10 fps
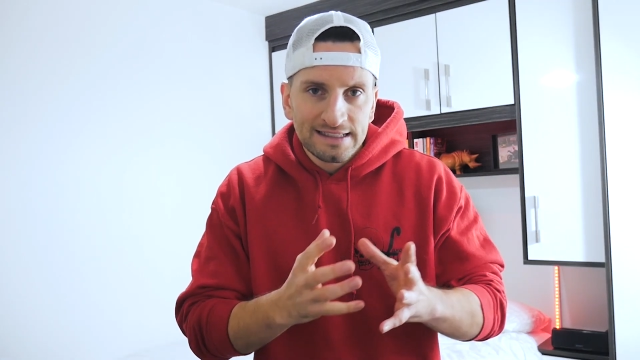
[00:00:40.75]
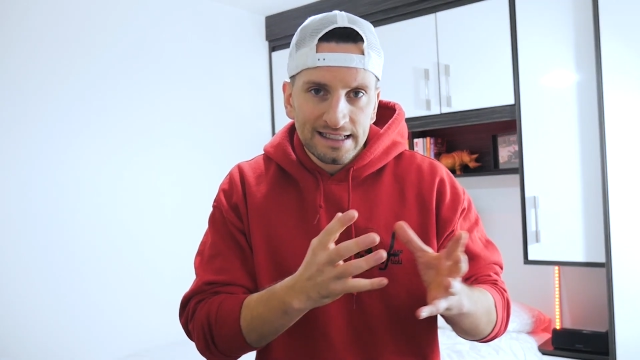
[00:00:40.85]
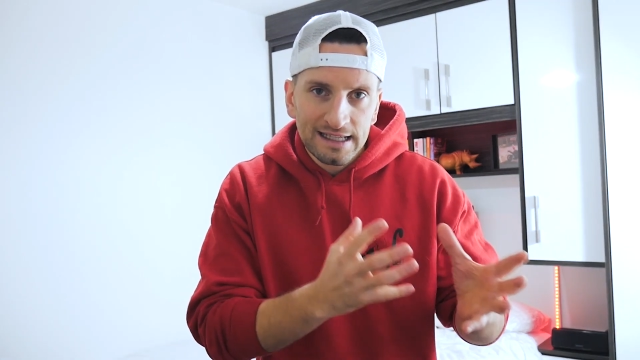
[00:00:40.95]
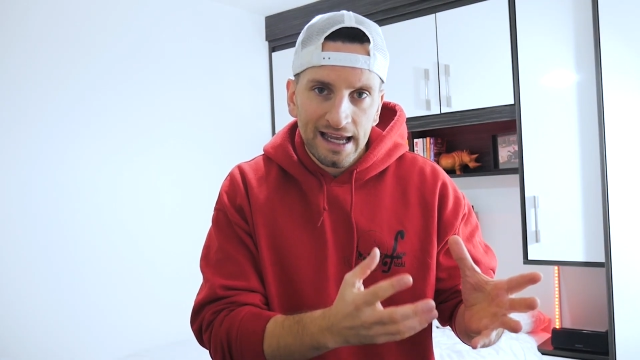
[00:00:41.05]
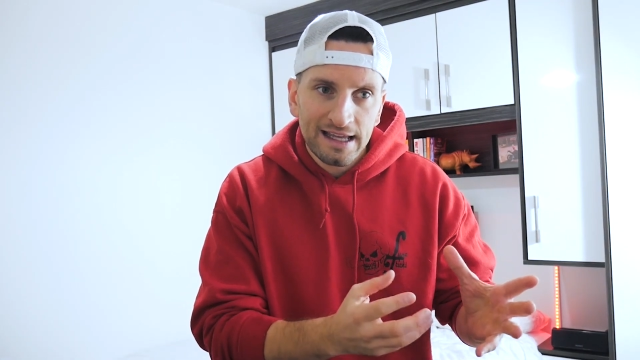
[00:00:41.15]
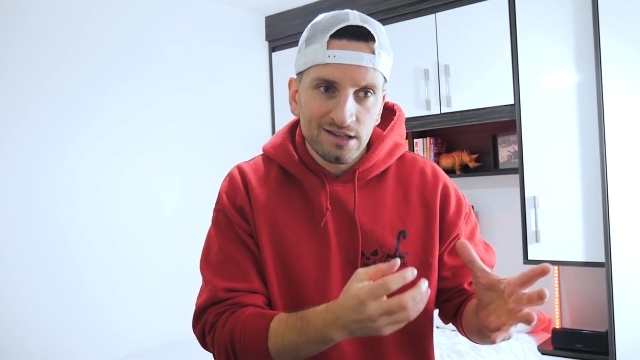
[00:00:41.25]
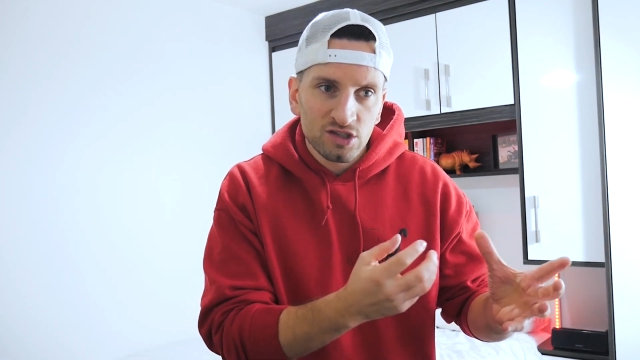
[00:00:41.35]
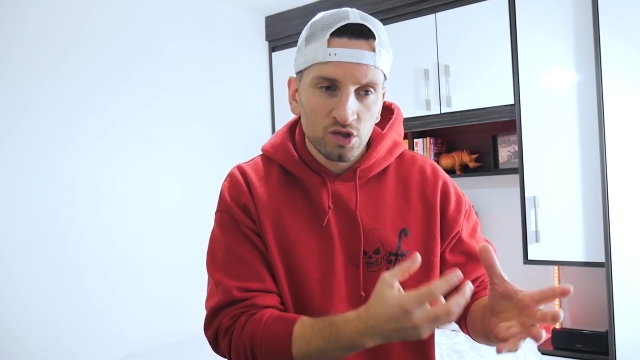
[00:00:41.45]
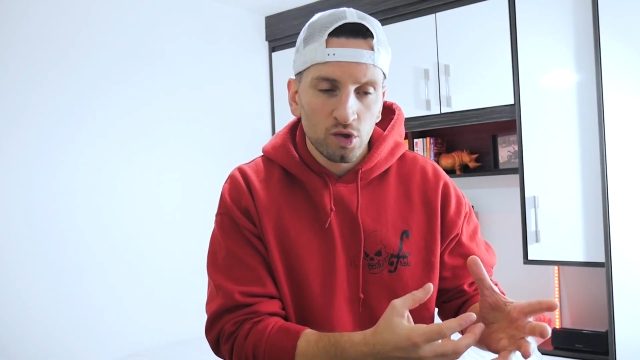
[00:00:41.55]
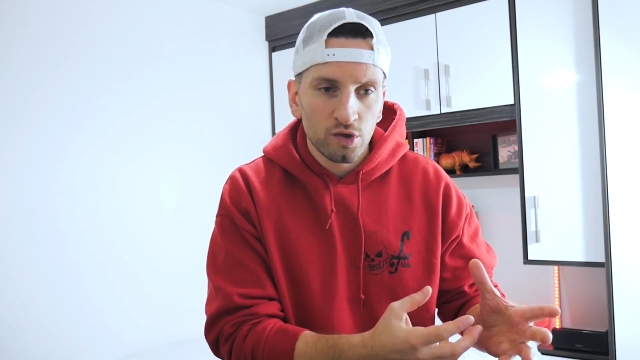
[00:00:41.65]
delay the
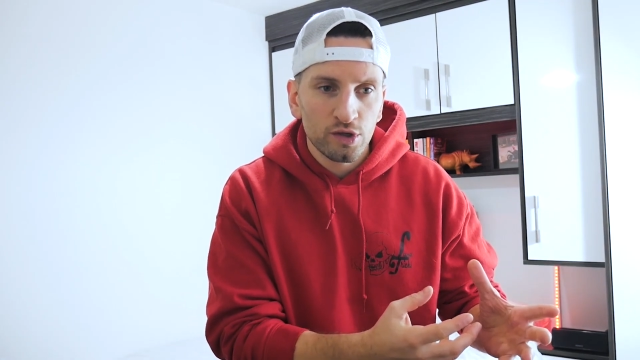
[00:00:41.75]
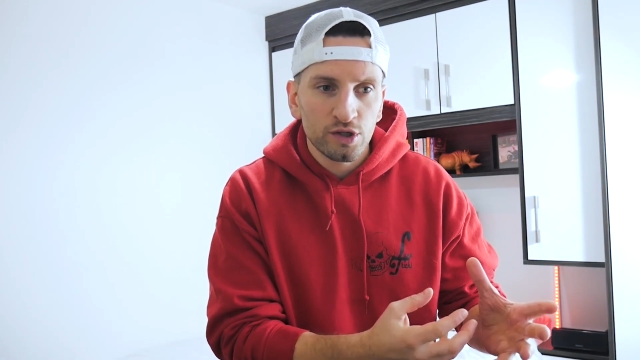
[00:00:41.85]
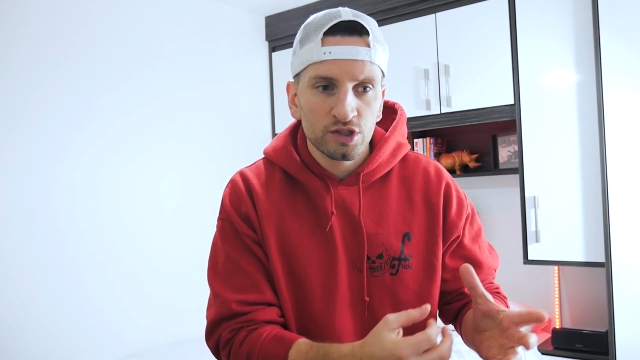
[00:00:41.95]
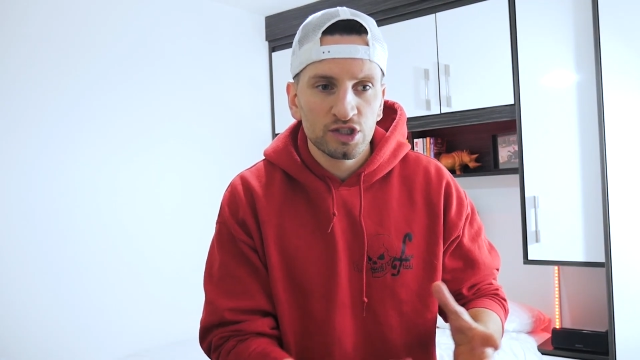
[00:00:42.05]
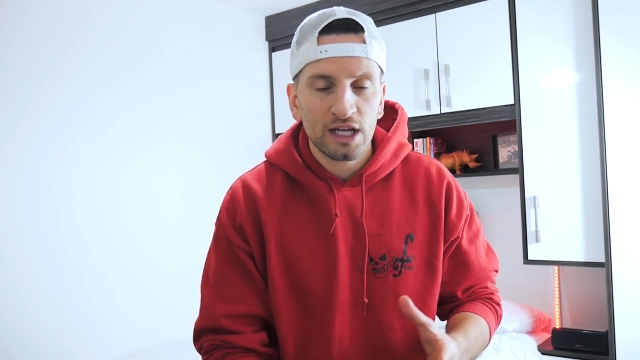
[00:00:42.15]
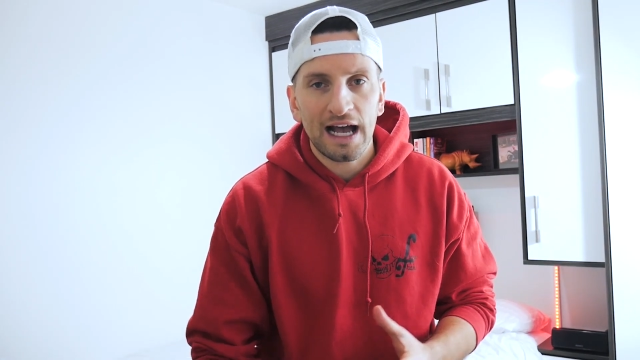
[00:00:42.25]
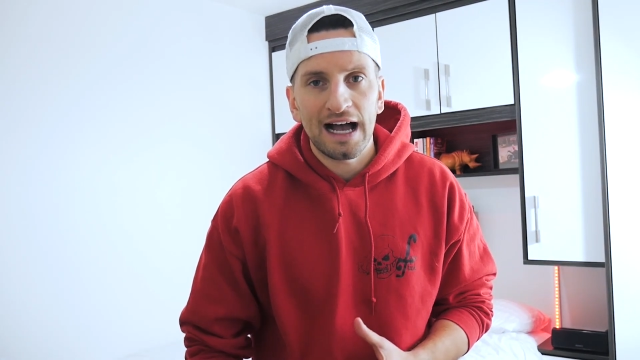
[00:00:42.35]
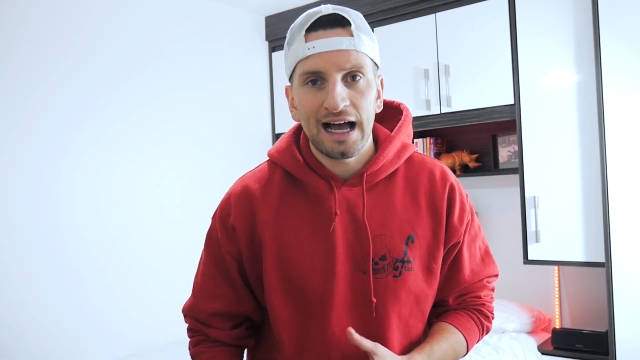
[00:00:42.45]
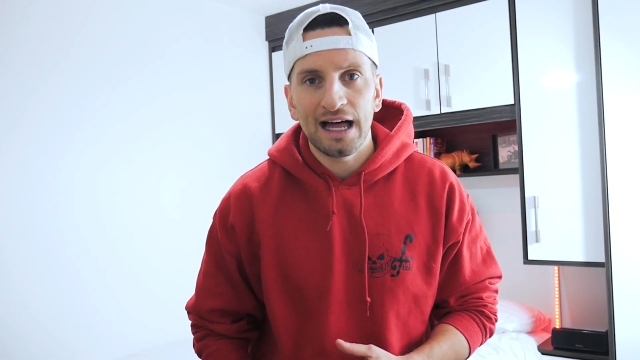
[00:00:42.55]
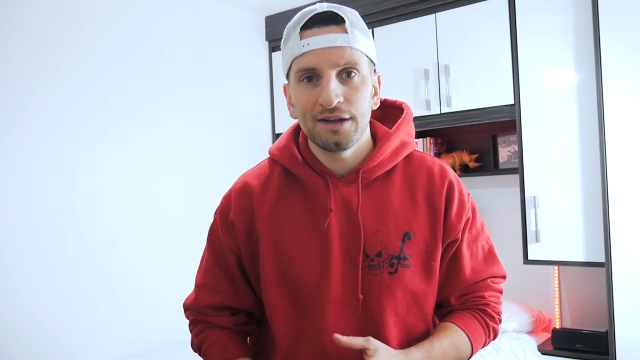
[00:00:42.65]
soreness
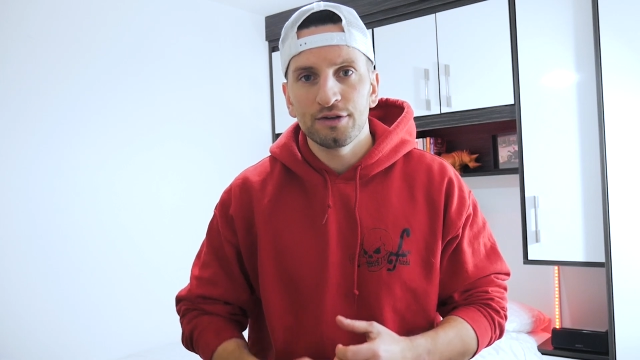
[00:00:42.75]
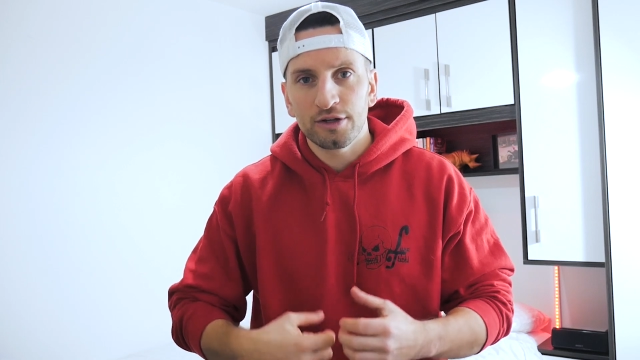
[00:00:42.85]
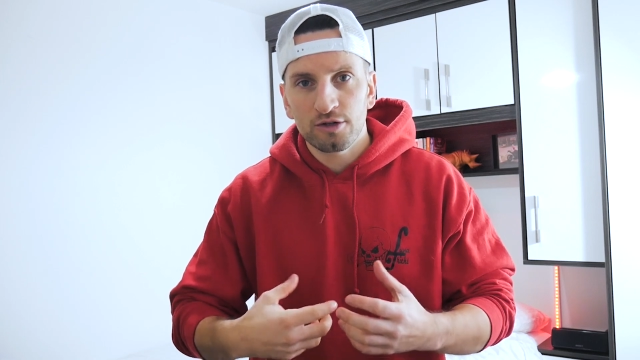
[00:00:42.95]
and the